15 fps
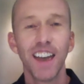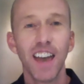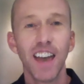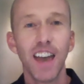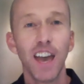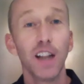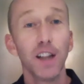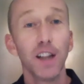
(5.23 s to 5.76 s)

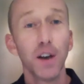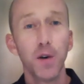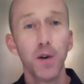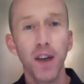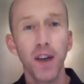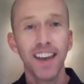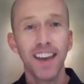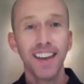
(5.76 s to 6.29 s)
Hello,
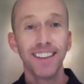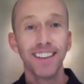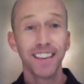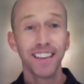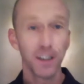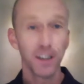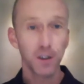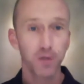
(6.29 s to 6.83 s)
and
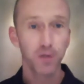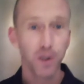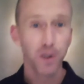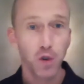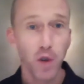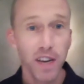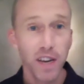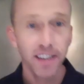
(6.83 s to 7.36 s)
thank you for
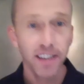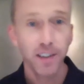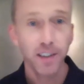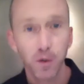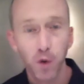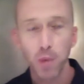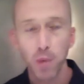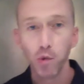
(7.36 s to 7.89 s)
joining us
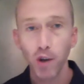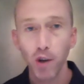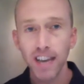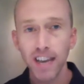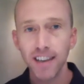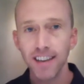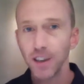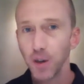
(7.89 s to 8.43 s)
for
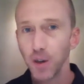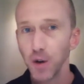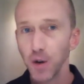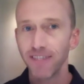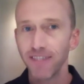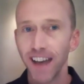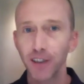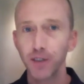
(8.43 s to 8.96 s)
Bring Your
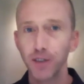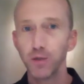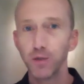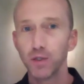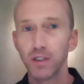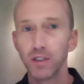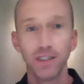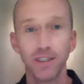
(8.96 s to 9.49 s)

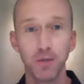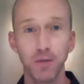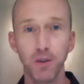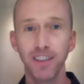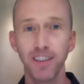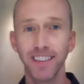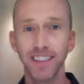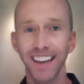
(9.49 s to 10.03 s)
Values to Work
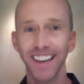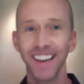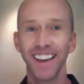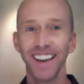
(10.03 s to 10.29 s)
Day.